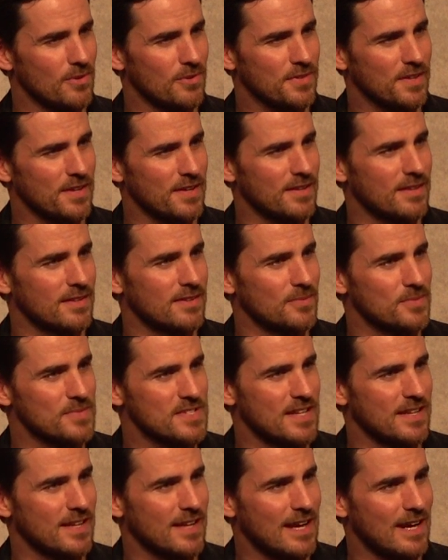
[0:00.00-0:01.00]
that there
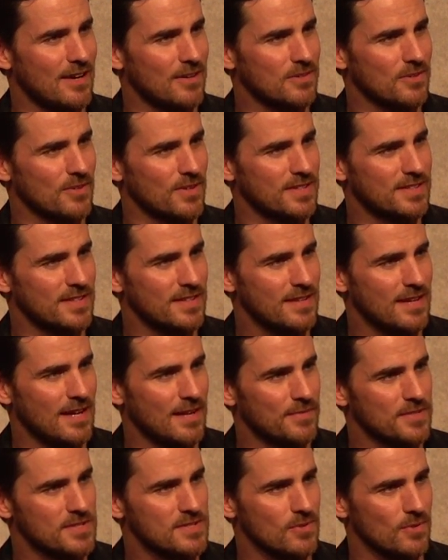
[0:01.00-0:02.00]
was any character I didn't
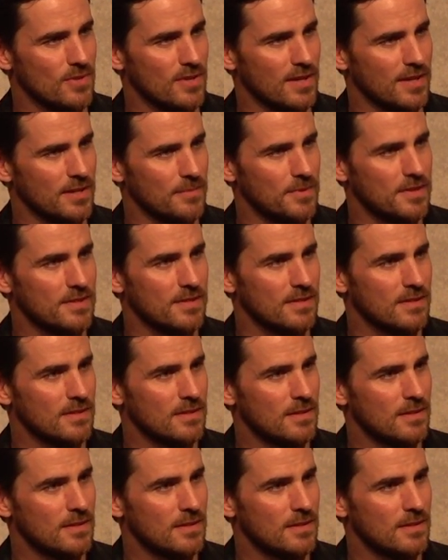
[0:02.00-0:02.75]
have a storyline with.